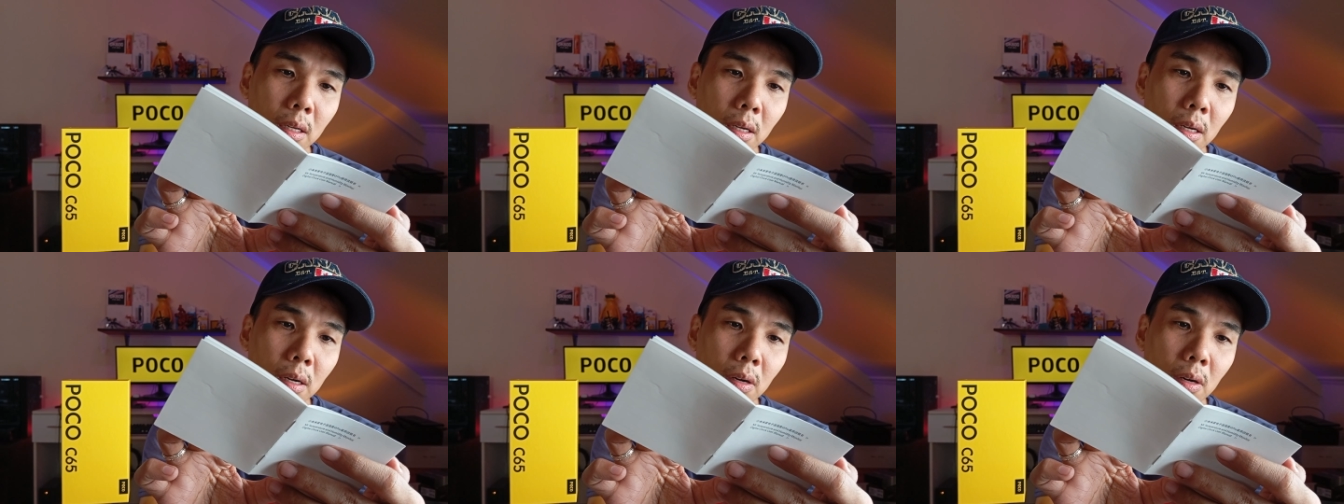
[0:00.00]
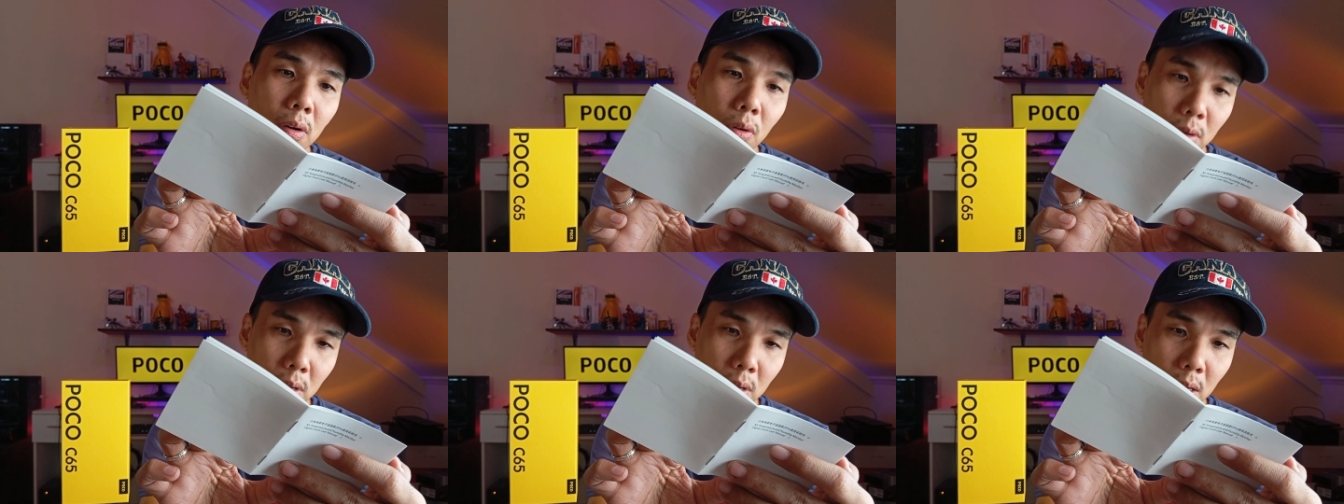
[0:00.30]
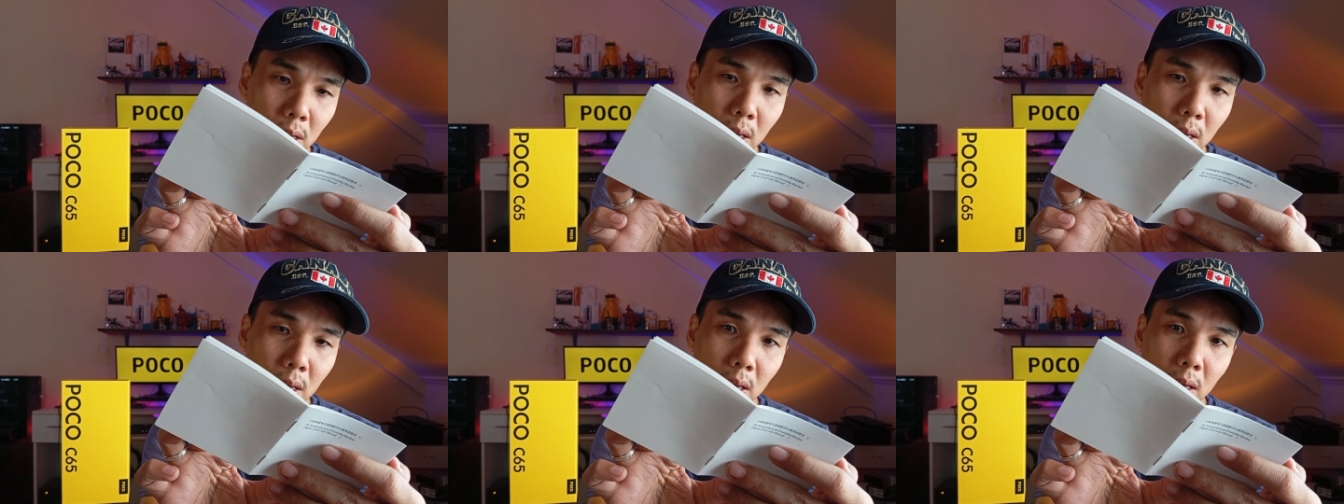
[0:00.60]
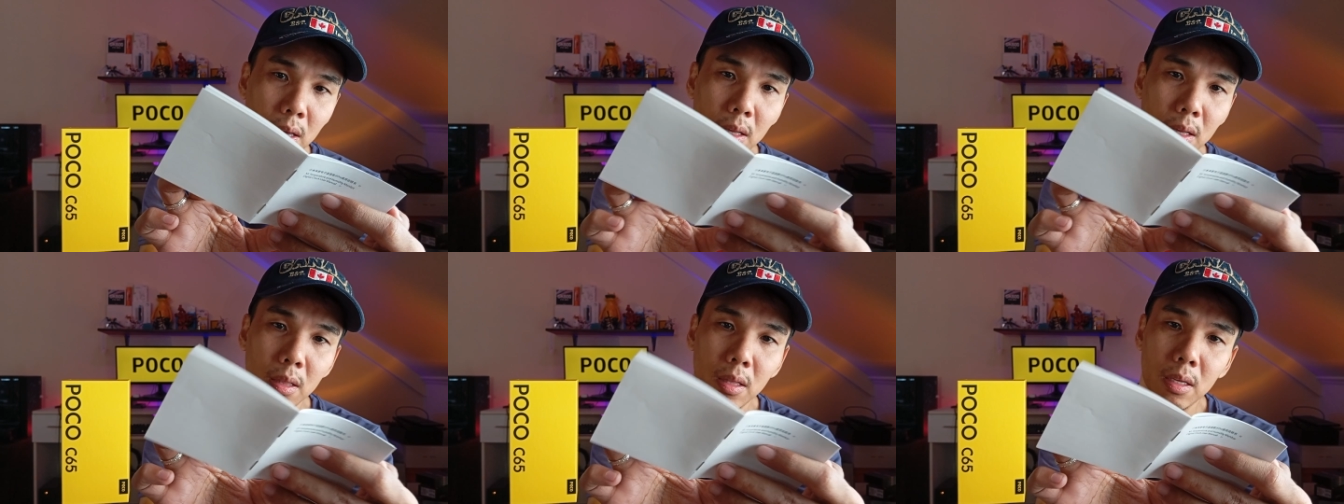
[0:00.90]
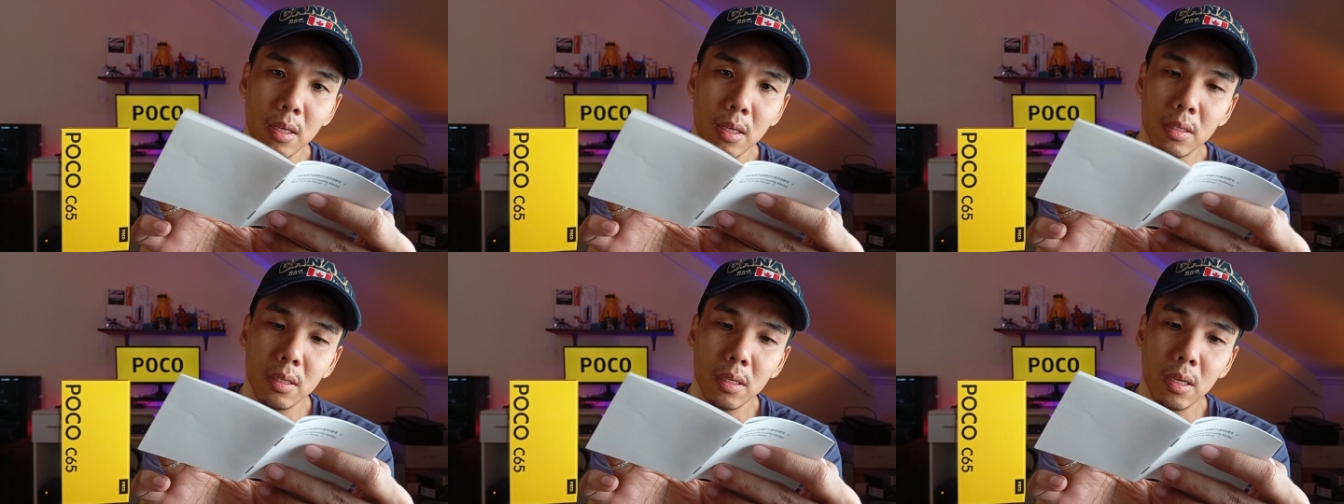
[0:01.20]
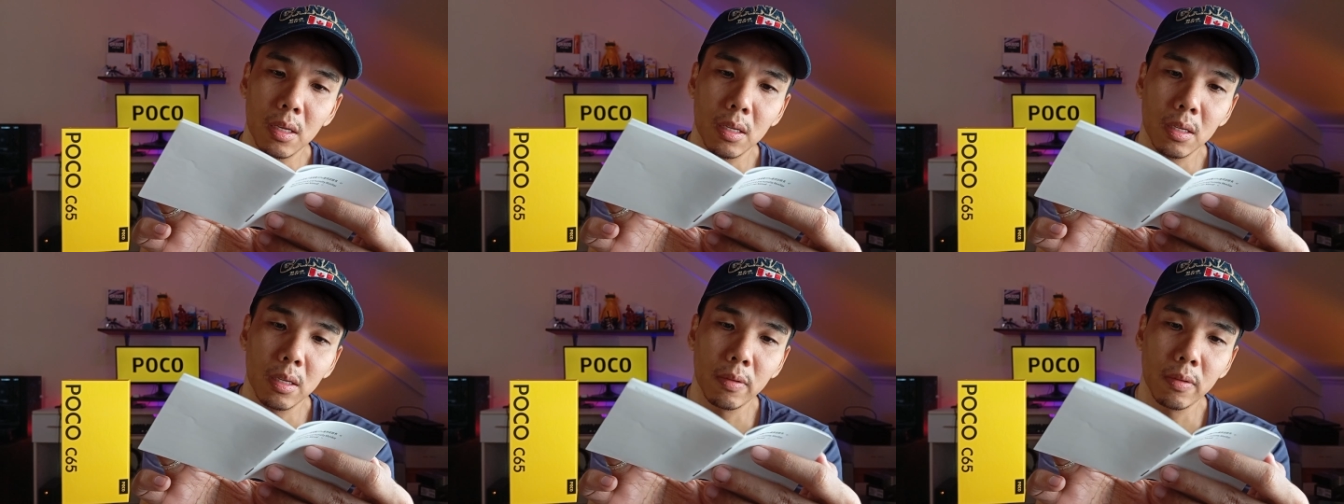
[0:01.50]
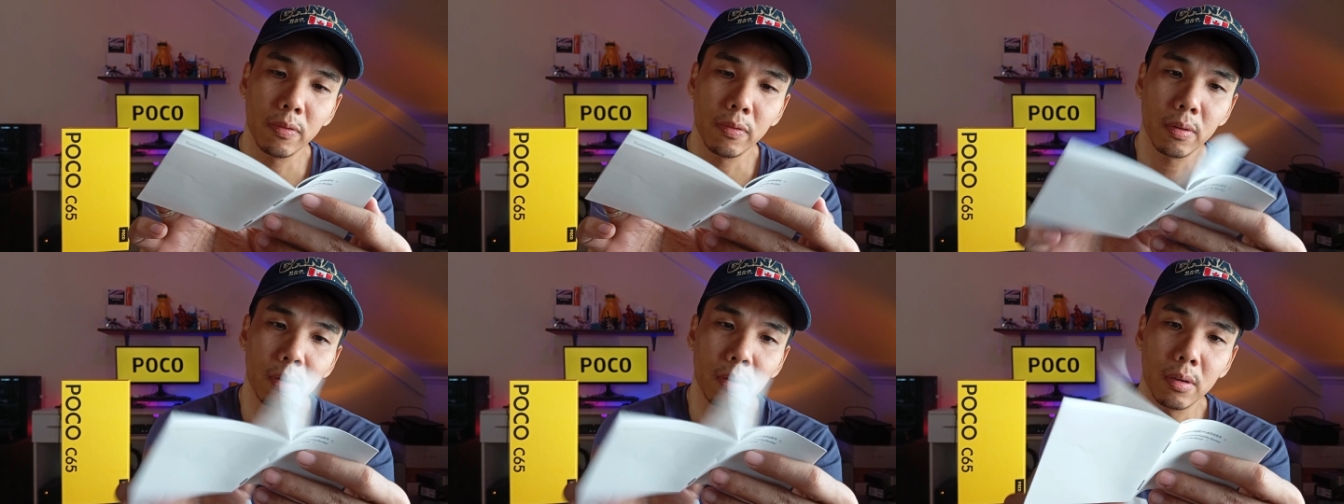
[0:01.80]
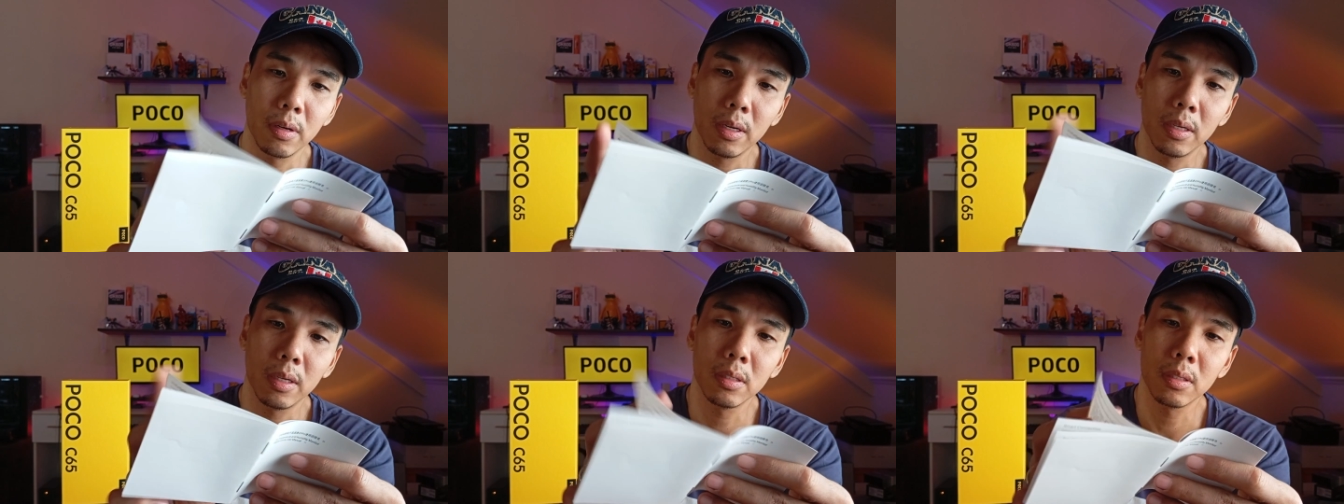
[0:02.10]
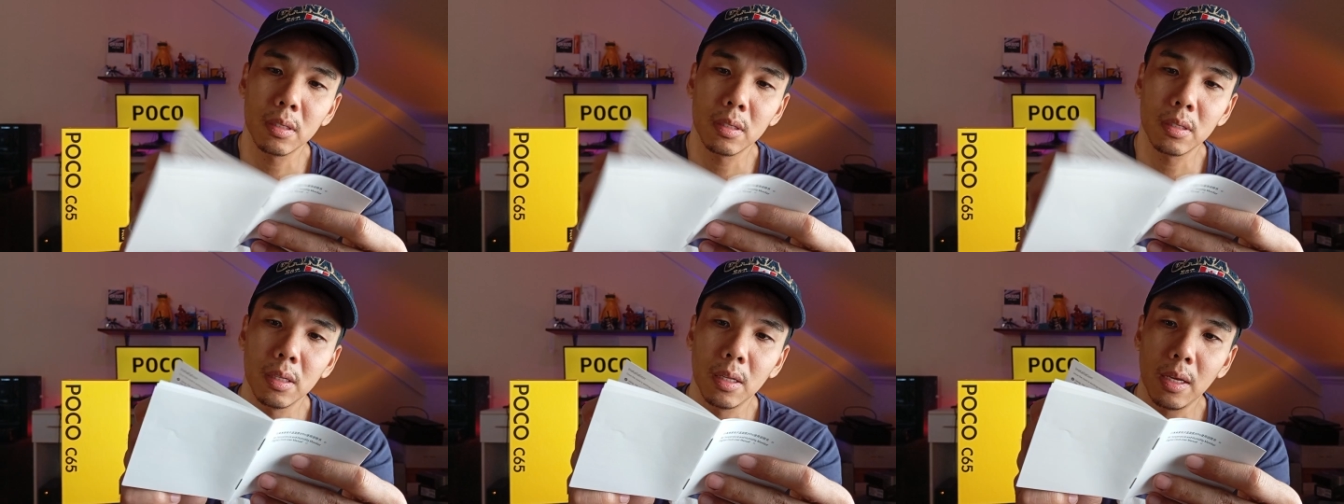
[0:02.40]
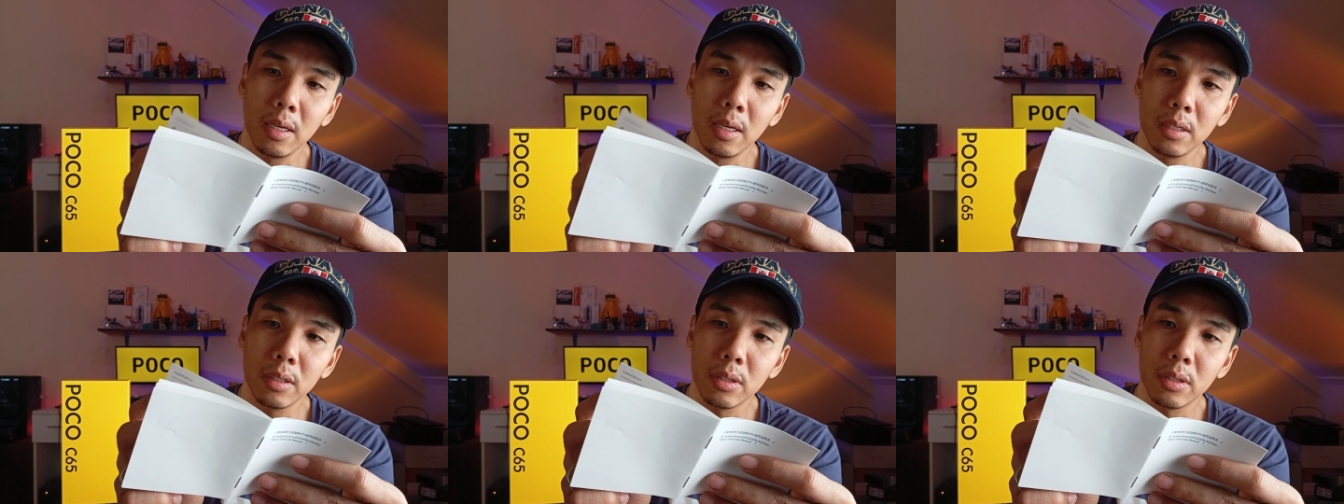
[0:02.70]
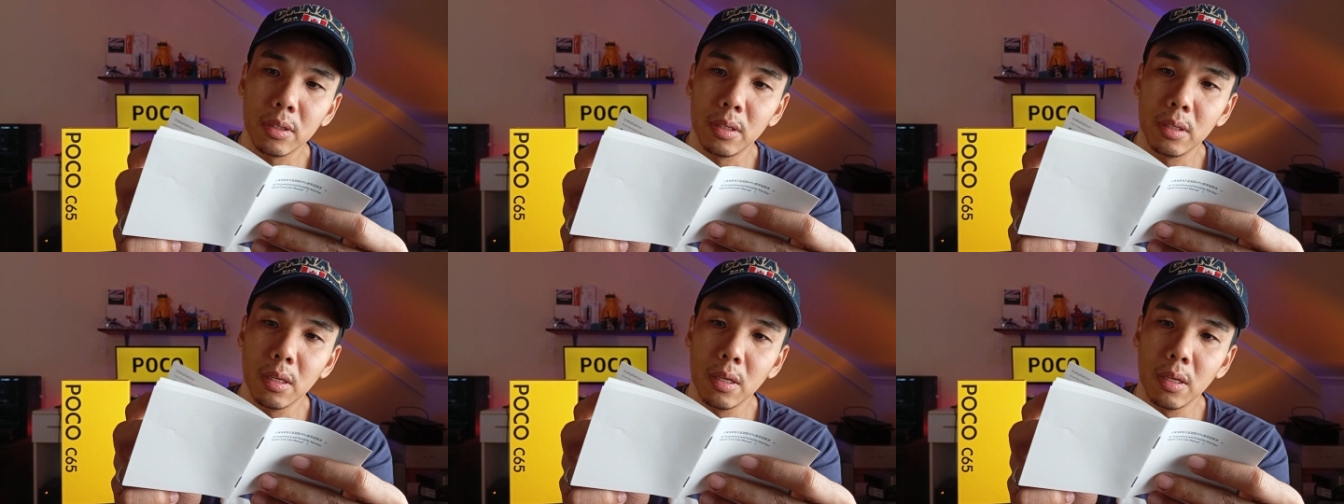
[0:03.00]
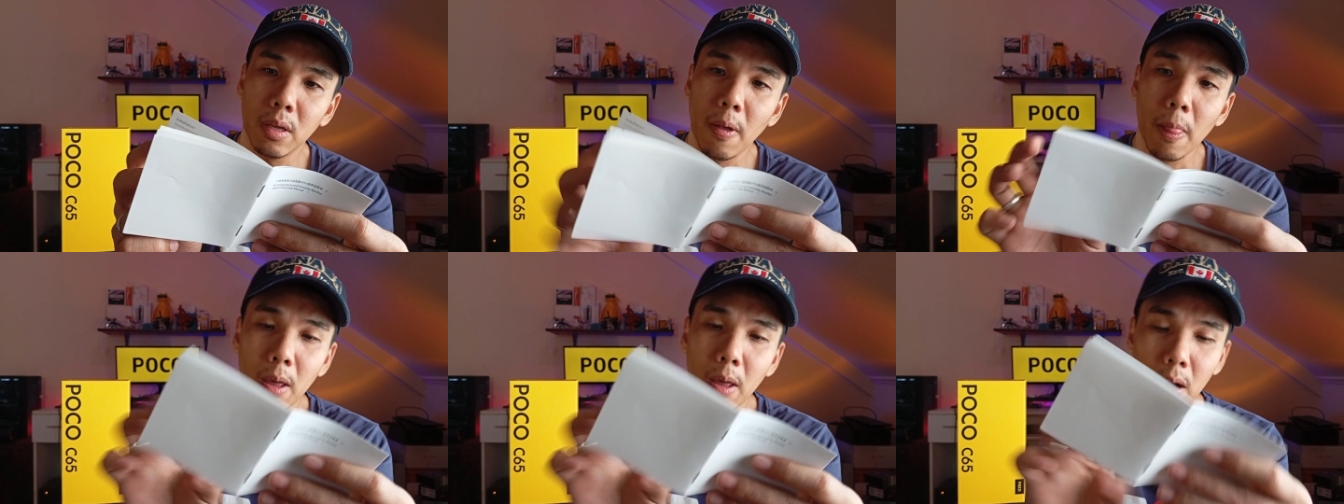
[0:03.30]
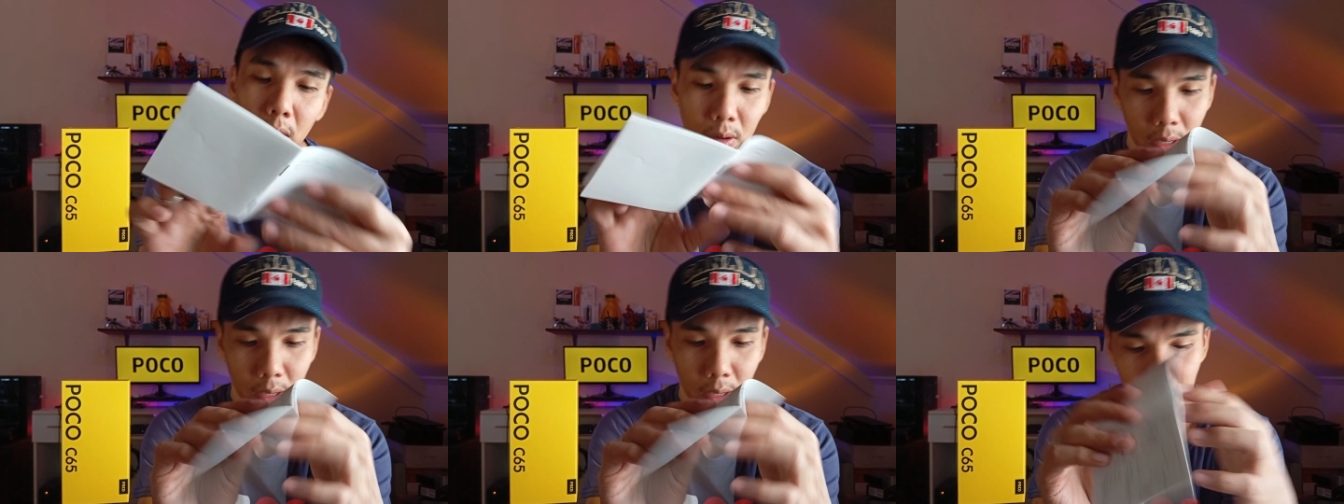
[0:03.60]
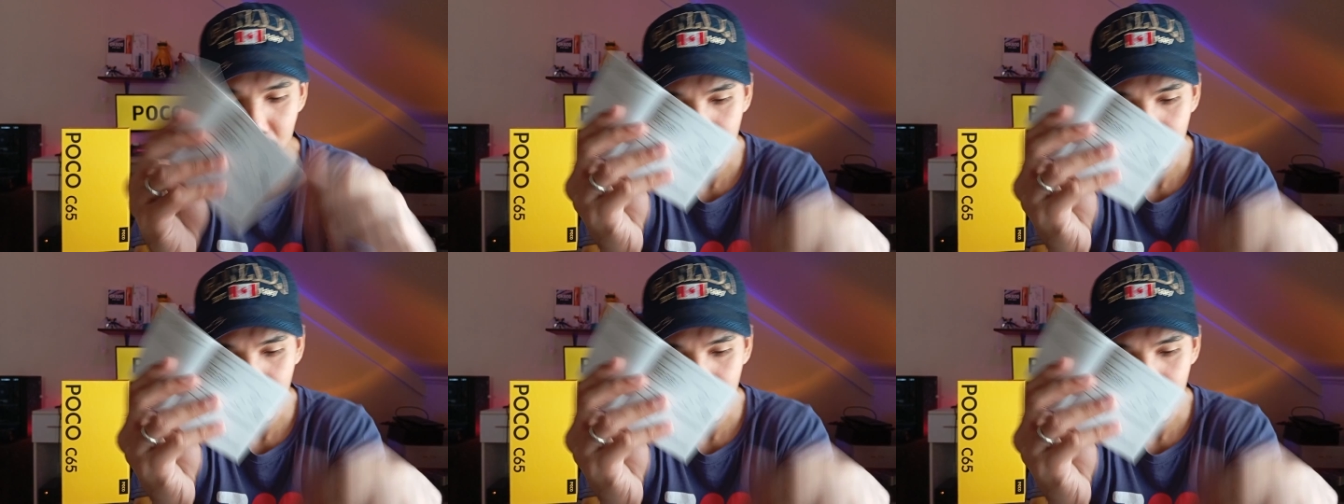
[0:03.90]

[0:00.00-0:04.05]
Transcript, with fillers: Okay, this is for installation. Okay, so